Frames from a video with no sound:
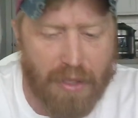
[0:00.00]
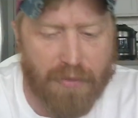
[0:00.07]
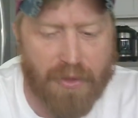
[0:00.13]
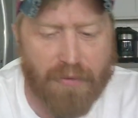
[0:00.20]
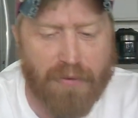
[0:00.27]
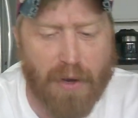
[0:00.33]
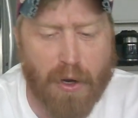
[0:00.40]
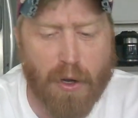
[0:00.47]
if
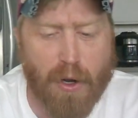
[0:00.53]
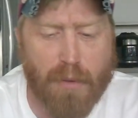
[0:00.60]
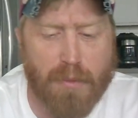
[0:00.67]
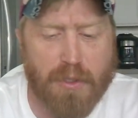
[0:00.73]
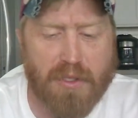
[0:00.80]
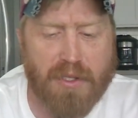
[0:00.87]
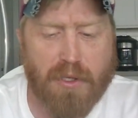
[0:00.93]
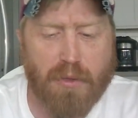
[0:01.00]
the firearm
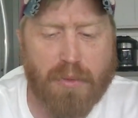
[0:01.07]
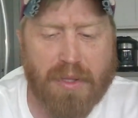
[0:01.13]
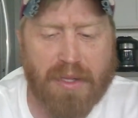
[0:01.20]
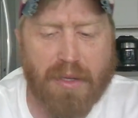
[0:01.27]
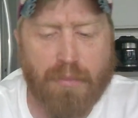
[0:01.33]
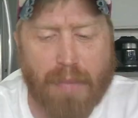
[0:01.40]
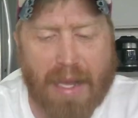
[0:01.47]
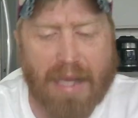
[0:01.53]
is still
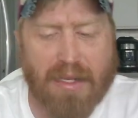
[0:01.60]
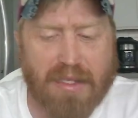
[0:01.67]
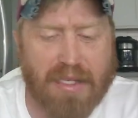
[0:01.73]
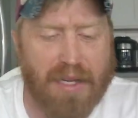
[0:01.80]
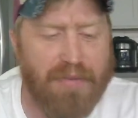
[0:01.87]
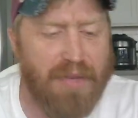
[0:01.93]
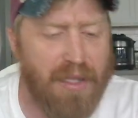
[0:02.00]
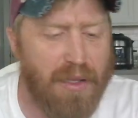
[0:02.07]
within max
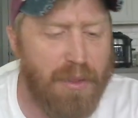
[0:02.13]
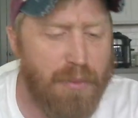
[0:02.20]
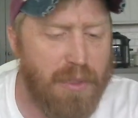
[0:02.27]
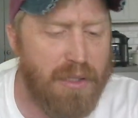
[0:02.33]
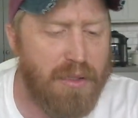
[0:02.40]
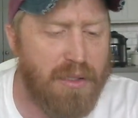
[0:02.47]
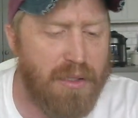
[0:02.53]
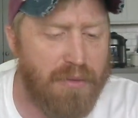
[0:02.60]
safety
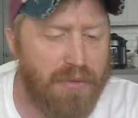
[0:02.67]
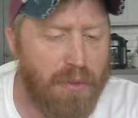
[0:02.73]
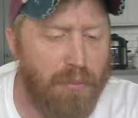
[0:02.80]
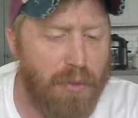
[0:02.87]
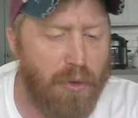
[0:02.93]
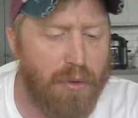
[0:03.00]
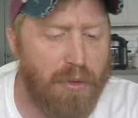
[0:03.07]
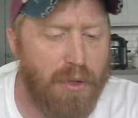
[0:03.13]
limits, if the
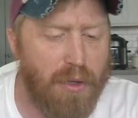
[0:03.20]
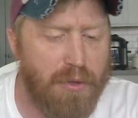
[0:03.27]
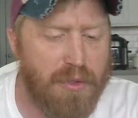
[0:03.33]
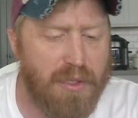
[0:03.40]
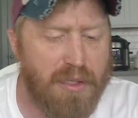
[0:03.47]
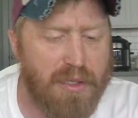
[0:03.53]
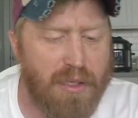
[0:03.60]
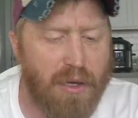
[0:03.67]
bolt
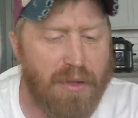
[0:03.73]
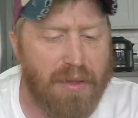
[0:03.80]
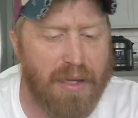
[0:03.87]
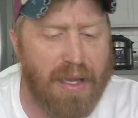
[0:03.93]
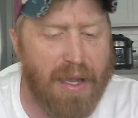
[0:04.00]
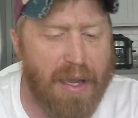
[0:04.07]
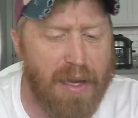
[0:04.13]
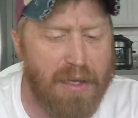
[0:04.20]
closes on the
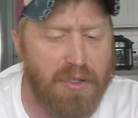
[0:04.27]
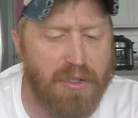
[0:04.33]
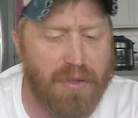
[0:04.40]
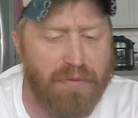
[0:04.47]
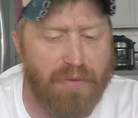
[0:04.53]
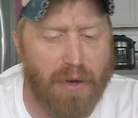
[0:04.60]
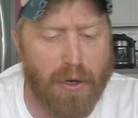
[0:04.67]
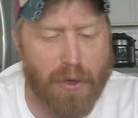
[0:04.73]
gauge,
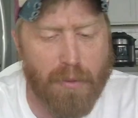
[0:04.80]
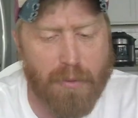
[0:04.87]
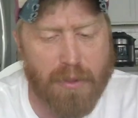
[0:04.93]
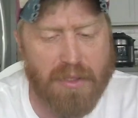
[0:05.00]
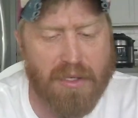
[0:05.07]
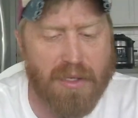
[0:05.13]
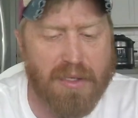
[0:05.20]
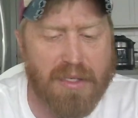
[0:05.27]
the firearm
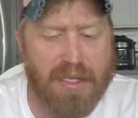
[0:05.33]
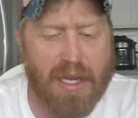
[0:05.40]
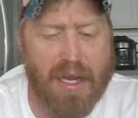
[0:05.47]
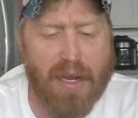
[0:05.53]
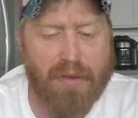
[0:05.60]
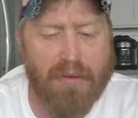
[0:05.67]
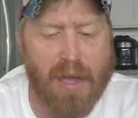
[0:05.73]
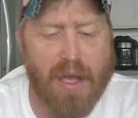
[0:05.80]
is
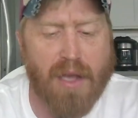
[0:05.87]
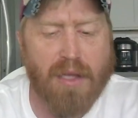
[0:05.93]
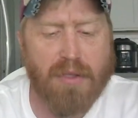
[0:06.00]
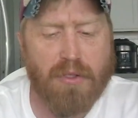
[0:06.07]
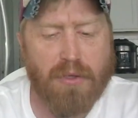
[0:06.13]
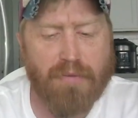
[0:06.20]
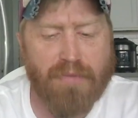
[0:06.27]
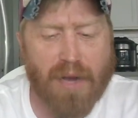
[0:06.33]
unsafe
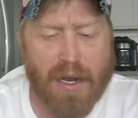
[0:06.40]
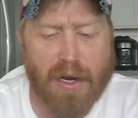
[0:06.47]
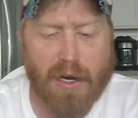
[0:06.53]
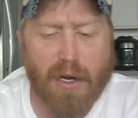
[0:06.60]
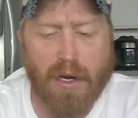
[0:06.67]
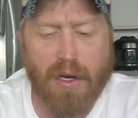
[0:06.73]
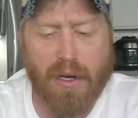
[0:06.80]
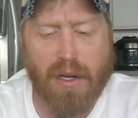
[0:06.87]
to
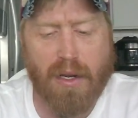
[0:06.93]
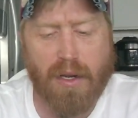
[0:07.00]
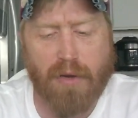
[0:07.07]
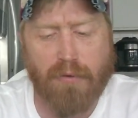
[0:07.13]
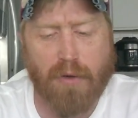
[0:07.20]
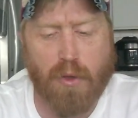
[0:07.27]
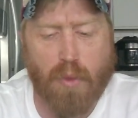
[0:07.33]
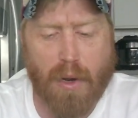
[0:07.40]
fire
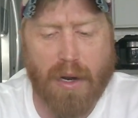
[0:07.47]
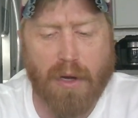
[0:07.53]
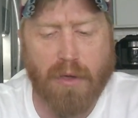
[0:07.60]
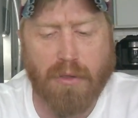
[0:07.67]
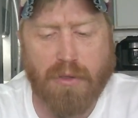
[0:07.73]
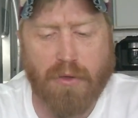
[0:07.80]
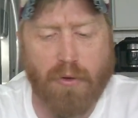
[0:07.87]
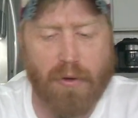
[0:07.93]
and
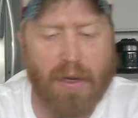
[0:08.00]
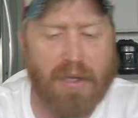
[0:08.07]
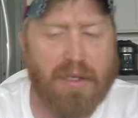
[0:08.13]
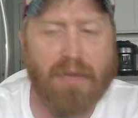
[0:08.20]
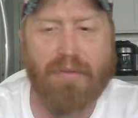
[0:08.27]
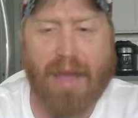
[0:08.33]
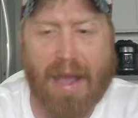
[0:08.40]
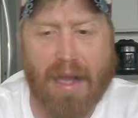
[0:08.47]
requires
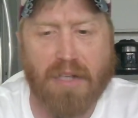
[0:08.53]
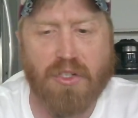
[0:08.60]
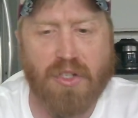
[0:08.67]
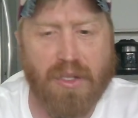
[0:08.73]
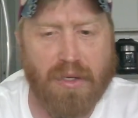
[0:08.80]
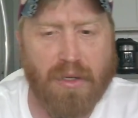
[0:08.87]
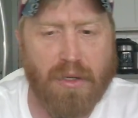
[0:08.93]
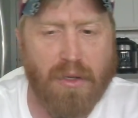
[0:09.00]
corrective
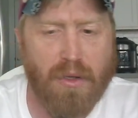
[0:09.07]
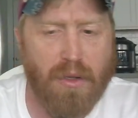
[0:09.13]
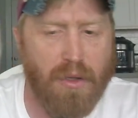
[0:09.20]
action.